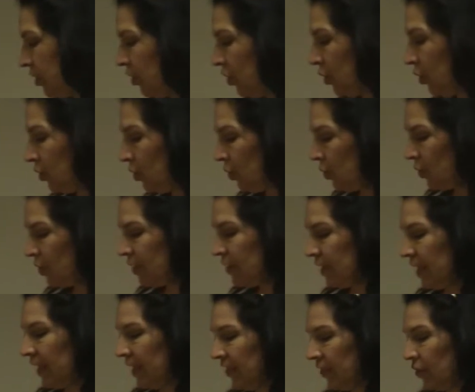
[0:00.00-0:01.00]

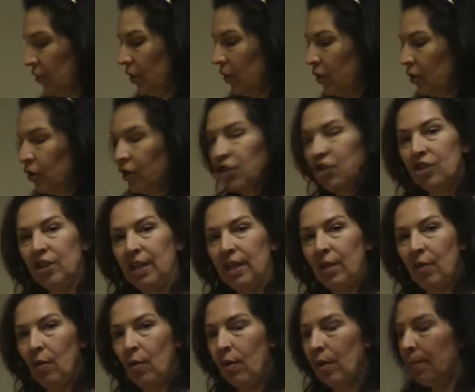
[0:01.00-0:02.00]
use either a cushion
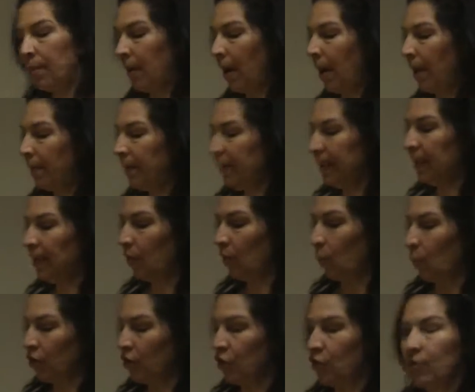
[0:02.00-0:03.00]
or a boppy,
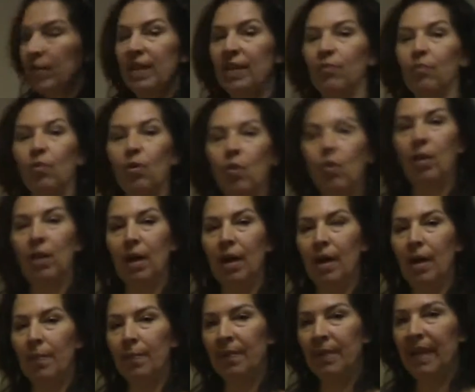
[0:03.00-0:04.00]
or you can roll
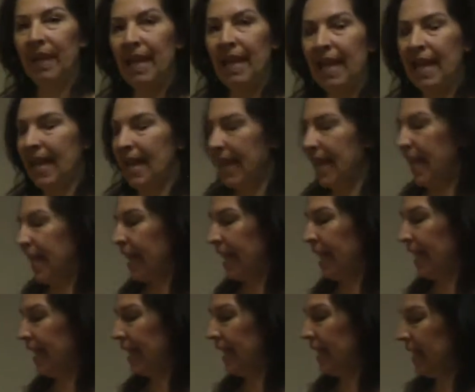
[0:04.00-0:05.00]
up
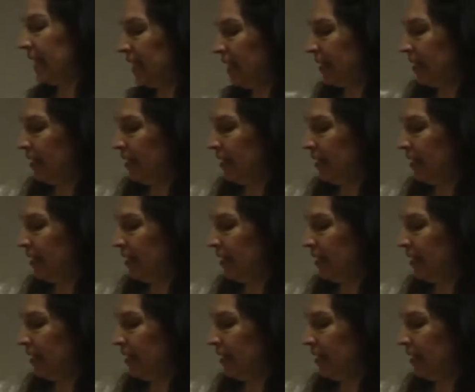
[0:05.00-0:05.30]
a